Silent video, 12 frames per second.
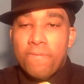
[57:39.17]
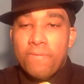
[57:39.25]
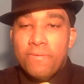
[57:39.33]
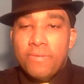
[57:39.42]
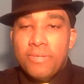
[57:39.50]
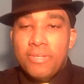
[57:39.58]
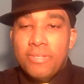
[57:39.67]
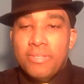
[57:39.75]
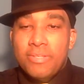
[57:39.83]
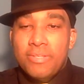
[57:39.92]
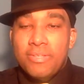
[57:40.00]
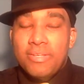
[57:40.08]
She
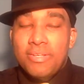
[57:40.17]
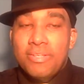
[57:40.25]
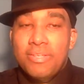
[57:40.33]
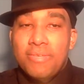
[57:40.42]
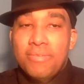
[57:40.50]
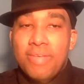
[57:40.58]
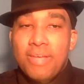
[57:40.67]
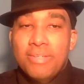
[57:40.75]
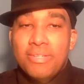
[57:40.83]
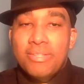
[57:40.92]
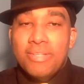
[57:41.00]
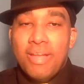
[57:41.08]
seems like
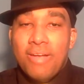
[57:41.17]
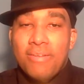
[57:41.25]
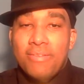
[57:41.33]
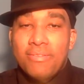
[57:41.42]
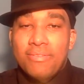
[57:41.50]
she's not.